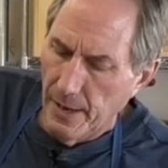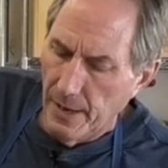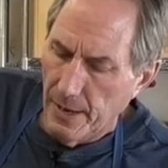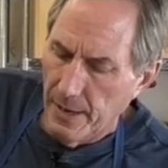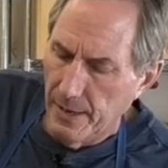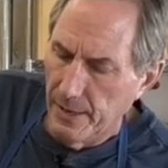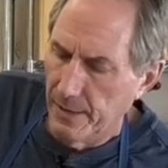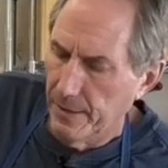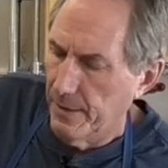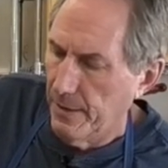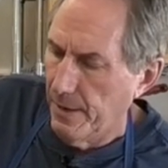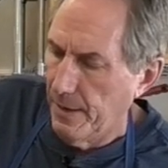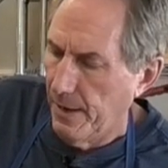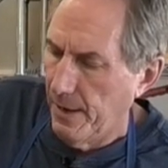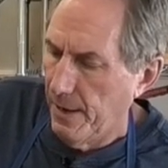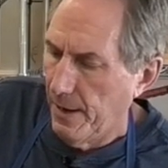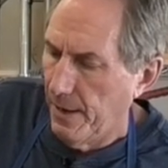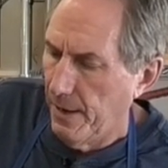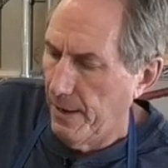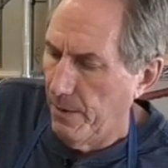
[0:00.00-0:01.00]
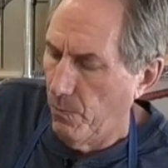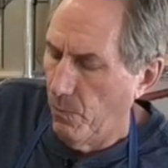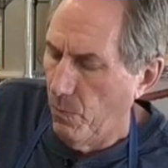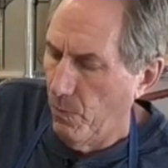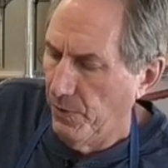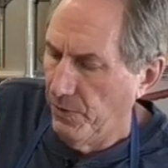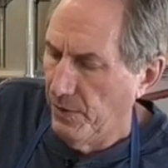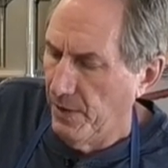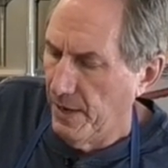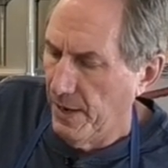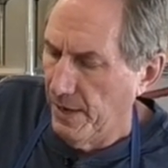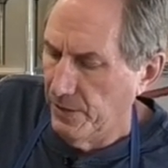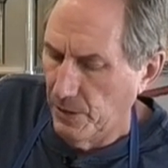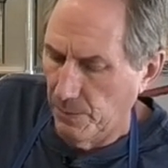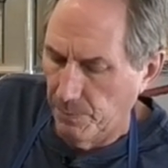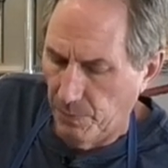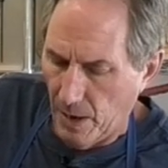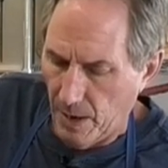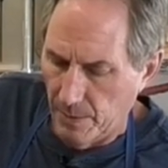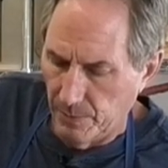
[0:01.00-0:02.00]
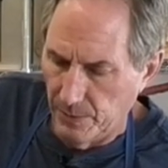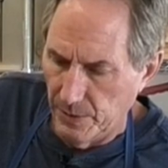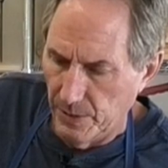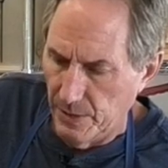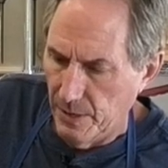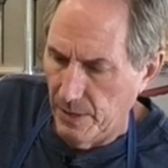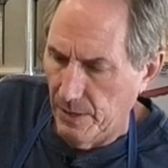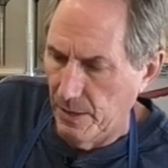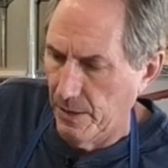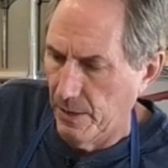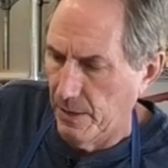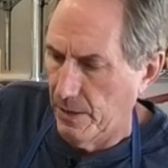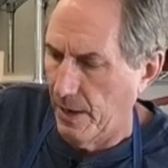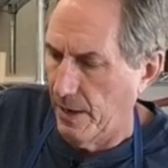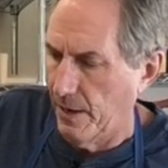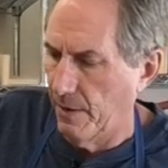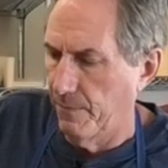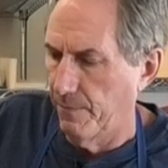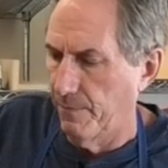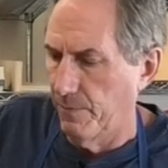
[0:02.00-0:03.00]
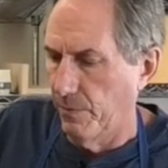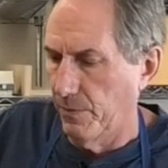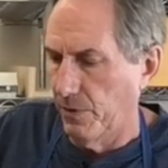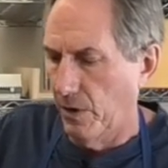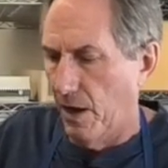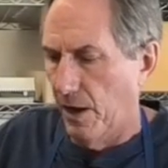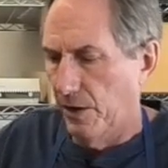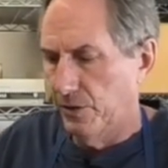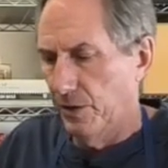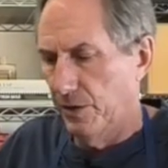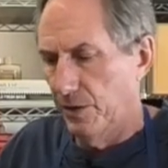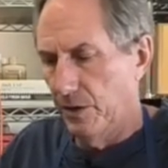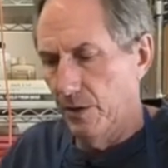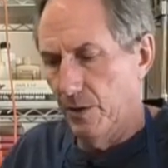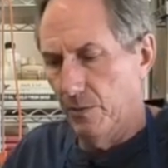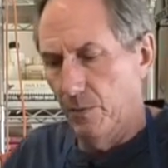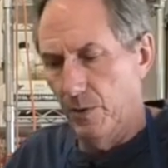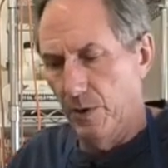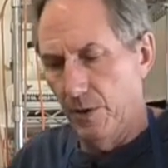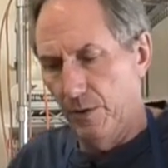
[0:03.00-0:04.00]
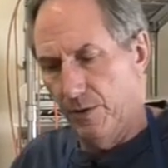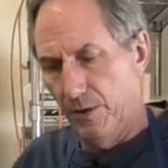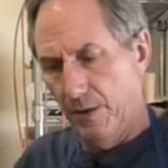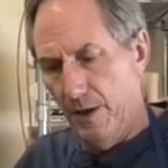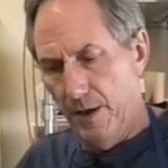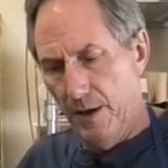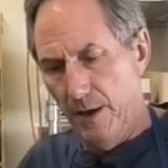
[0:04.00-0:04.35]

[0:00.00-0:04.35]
And uh, one thing I should probably kind of caution you with,